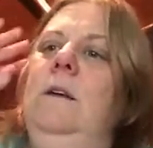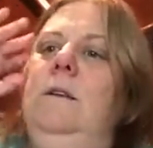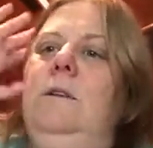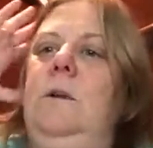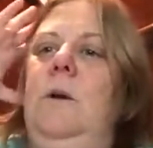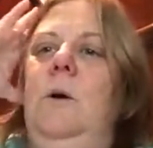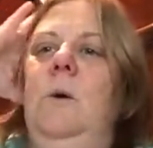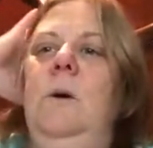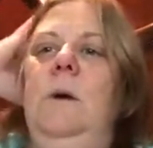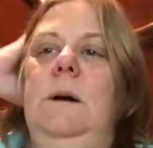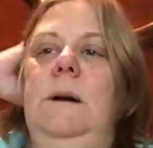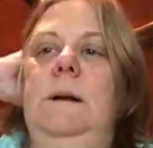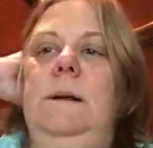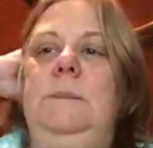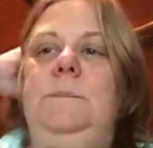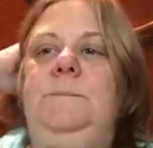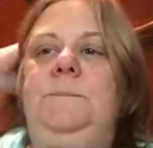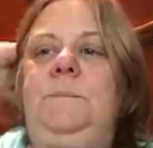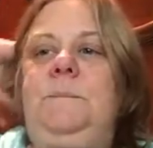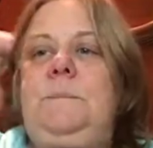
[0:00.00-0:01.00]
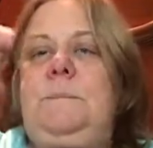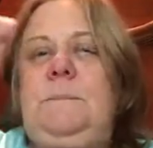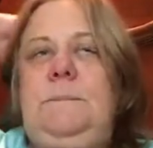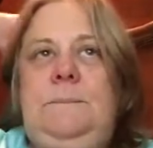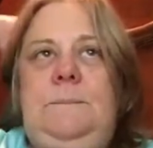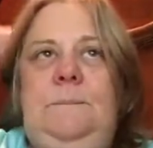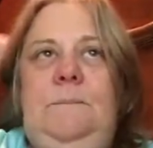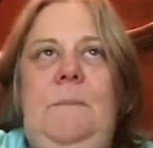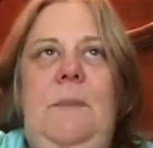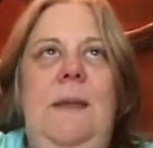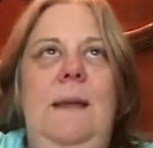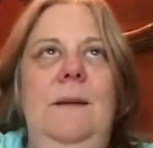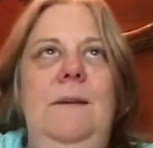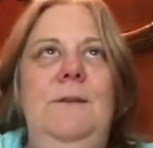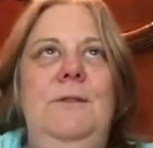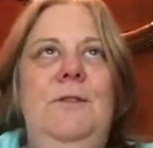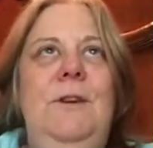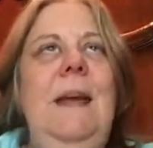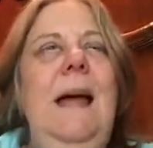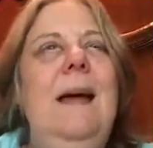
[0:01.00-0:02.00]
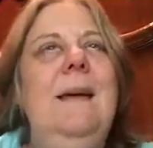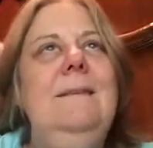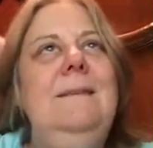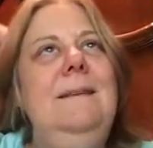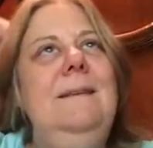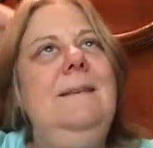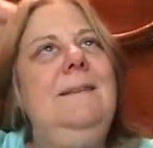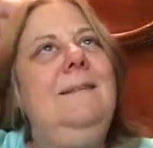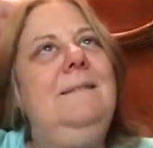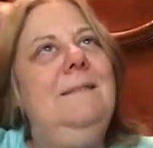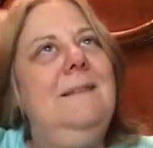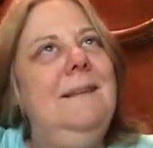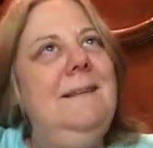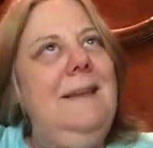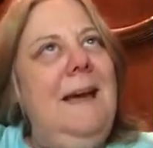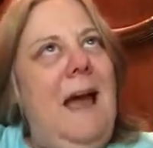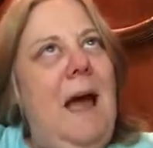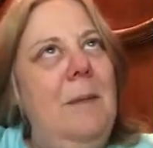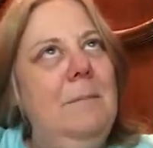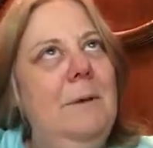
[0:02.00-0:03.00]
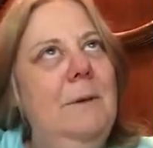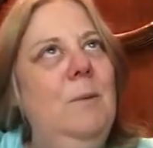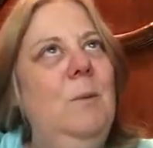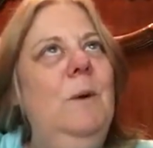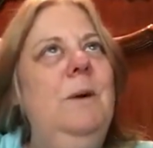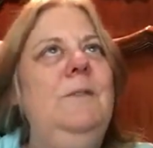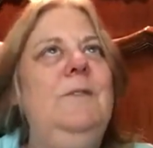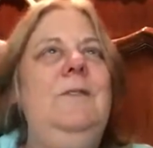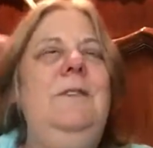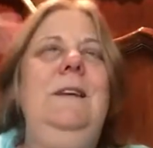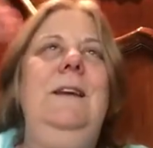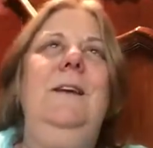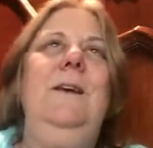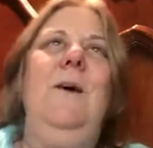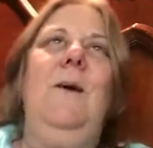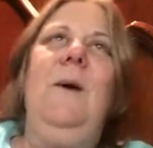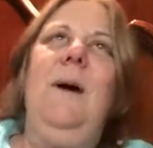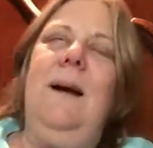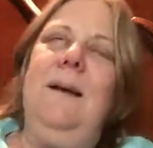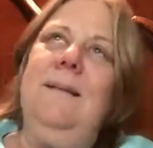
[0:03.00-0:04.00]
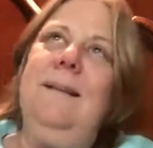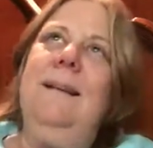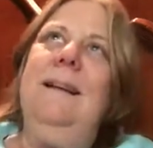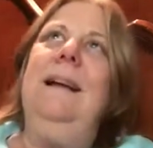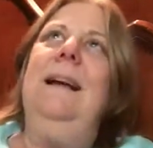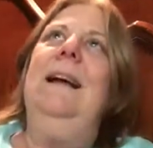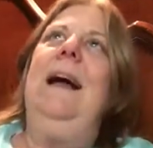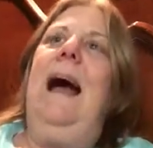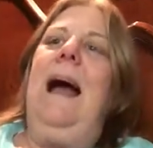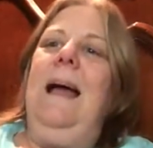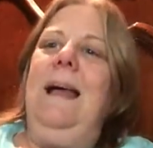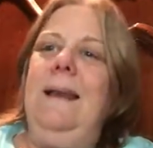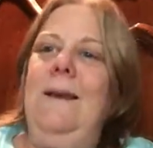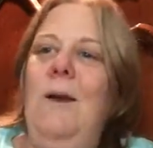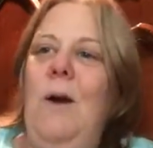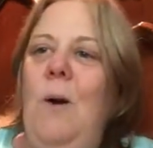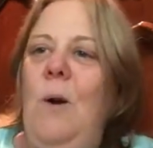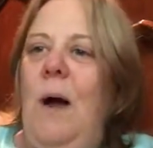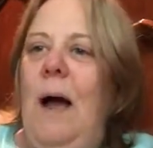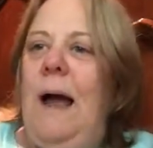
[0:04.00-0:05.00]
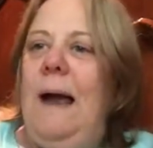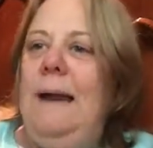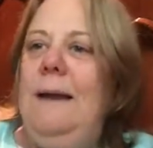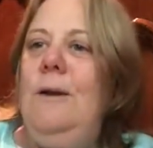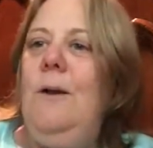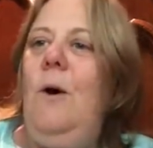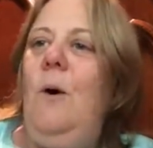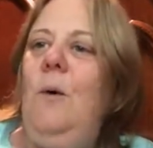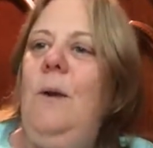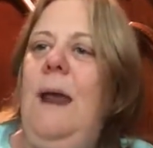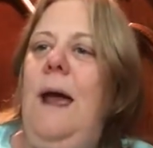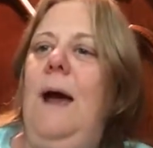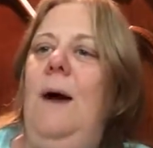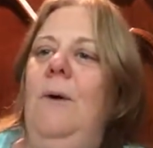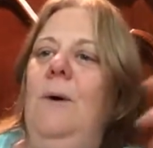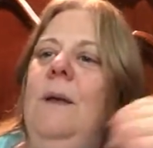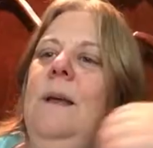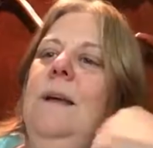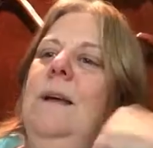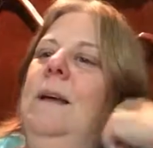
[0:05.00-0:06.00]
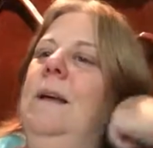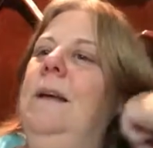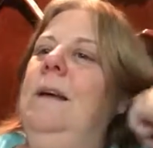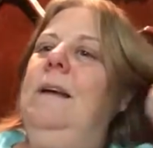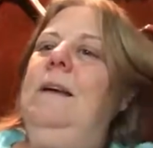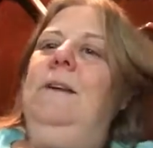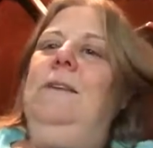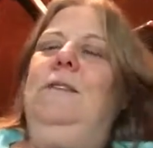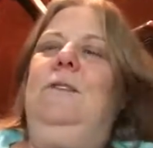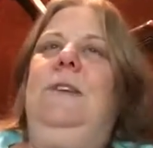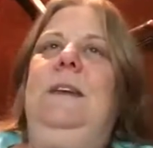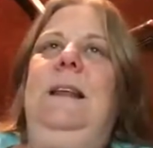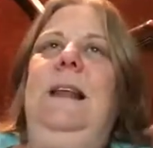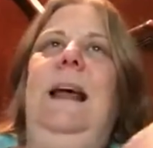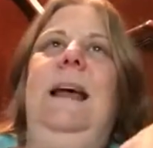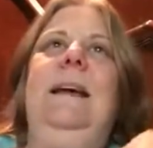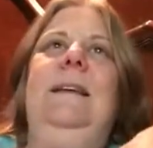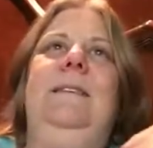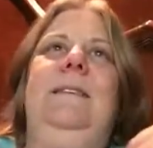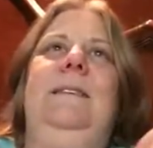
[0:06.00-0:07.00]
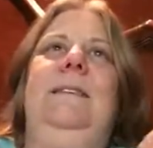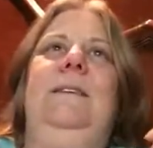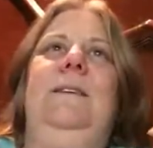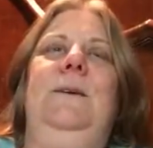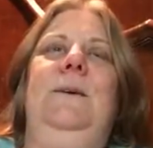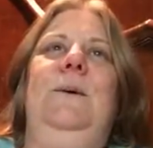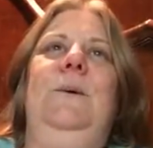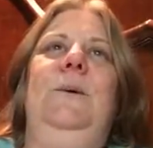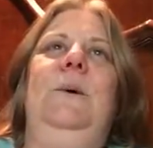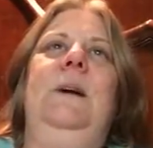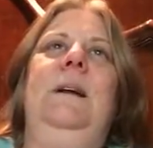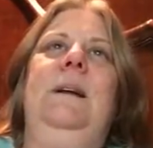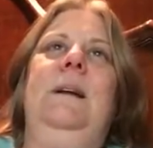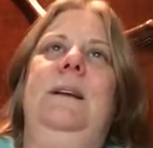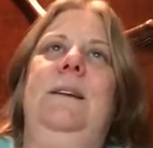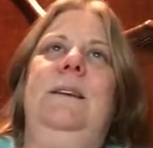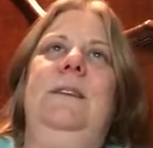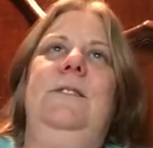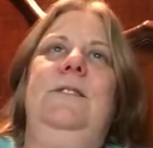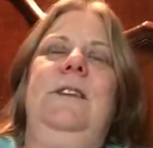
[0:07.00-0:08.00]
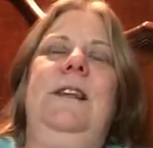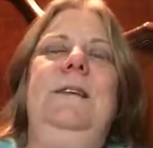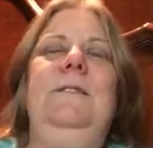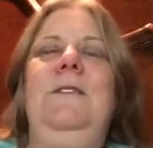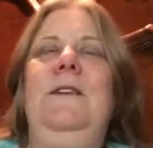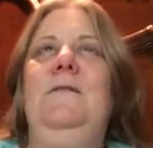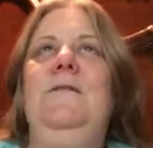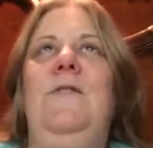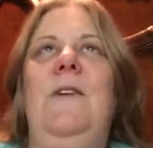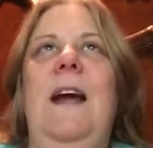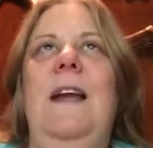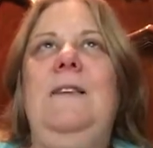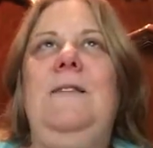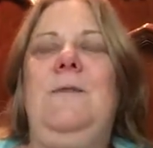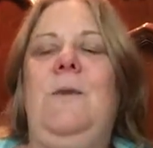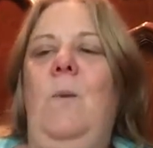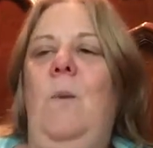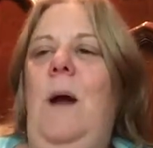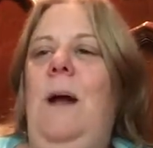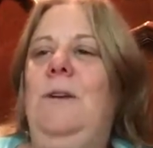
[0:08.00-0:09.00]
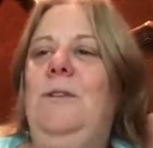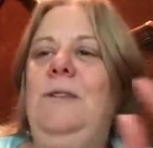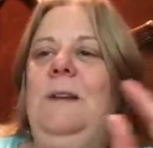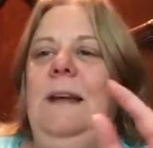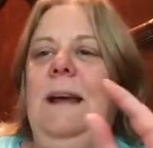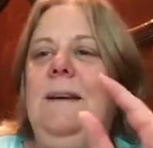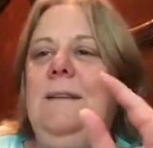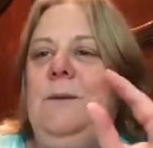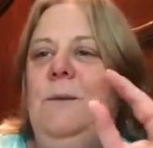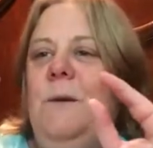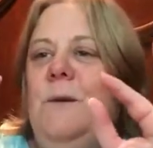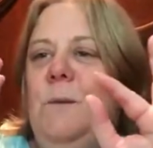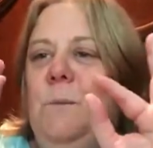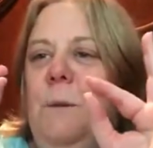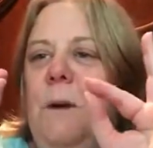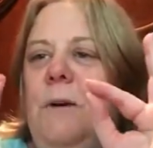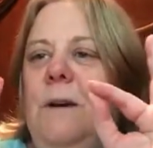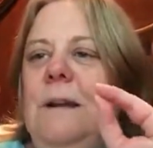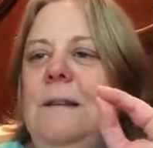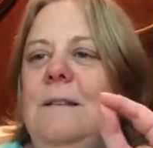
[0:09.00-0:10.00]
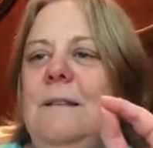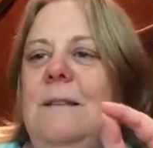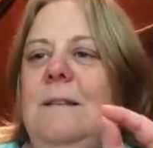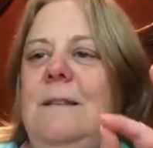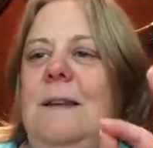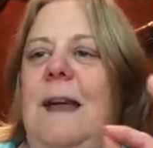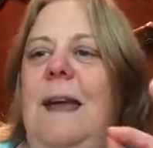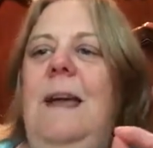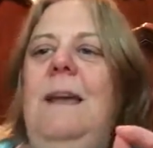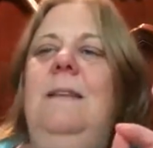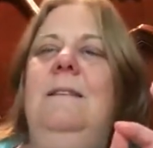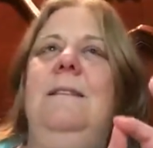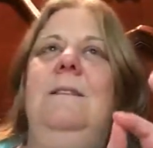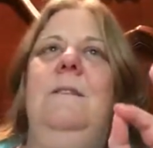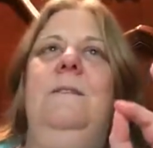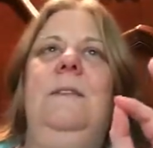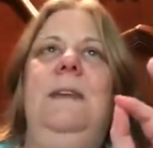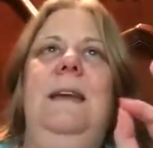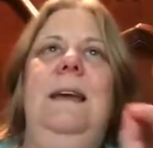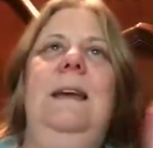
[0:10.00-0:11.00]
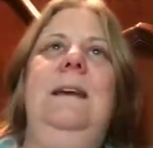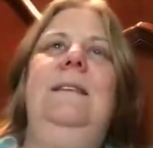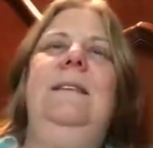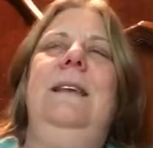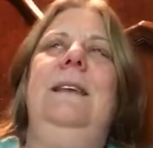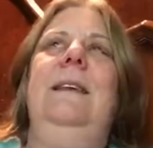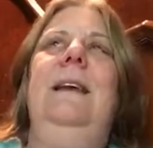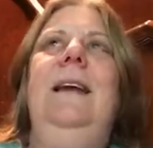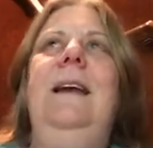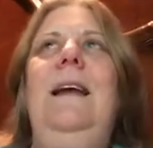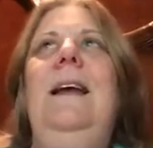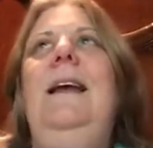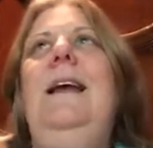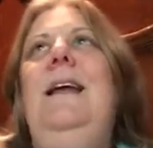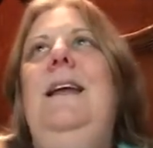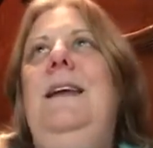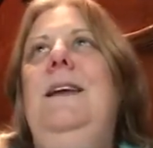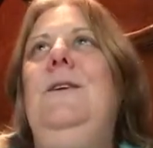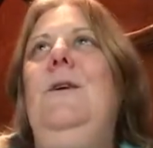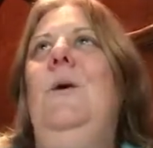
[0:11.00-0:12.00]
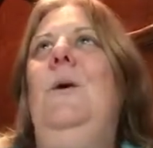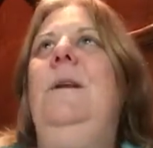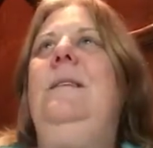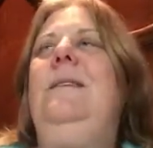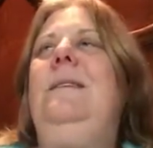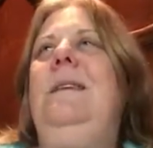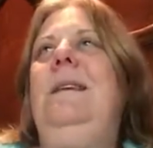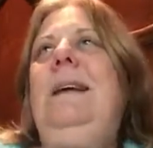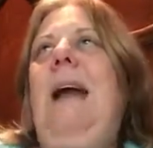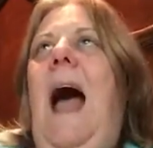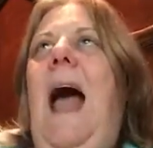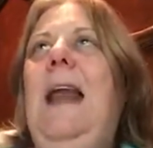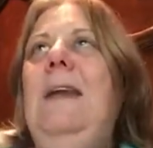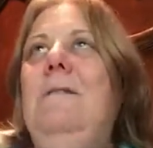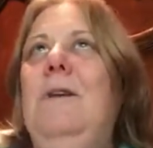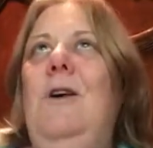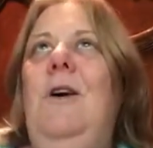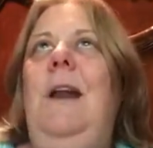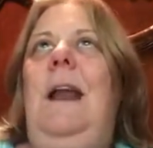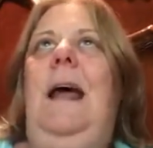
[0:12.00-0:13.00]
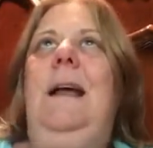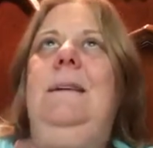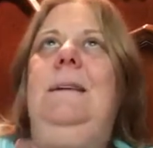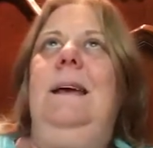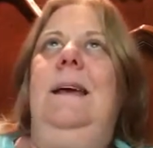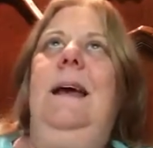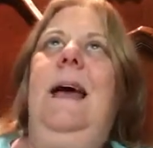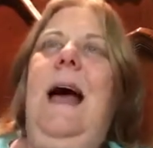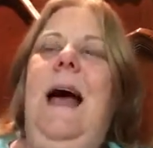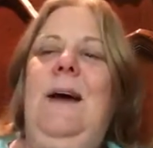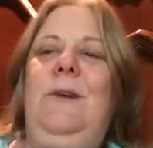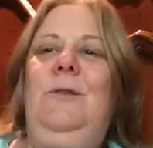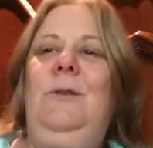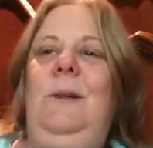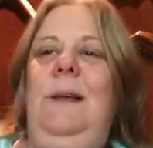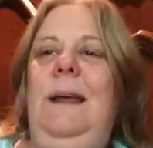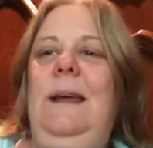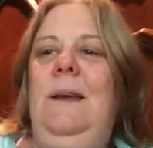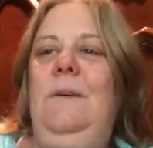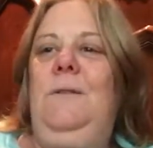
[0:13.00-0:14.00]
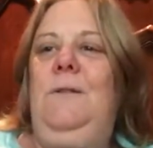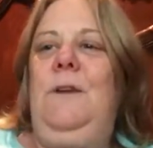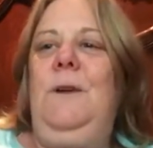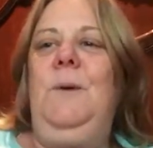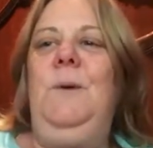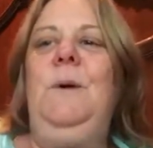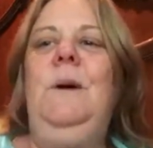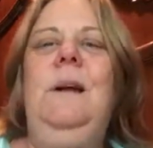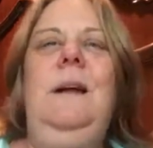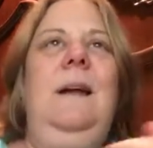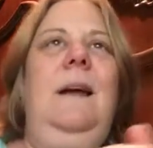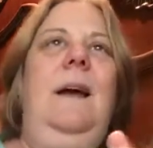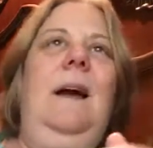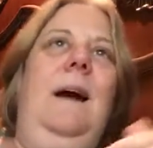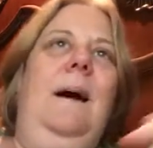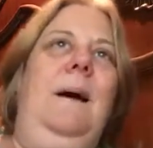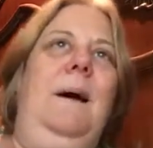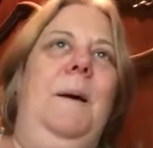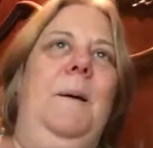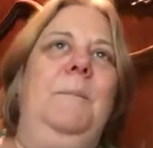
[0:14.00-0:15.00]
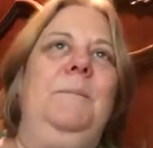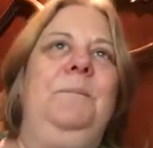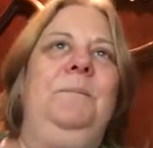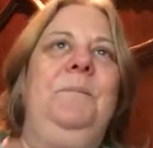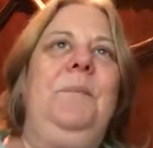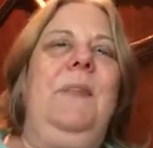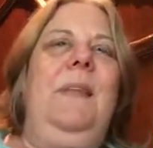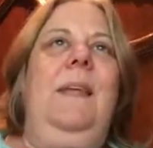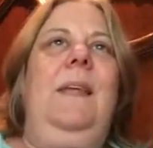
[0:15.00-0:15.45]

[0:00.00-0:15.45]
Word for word: So, um, she has this this habit, which you know, I know I know now she likes to she lived in France for a while. She likes to experience tastes of things and you know, it's kind of a good idea actually if you um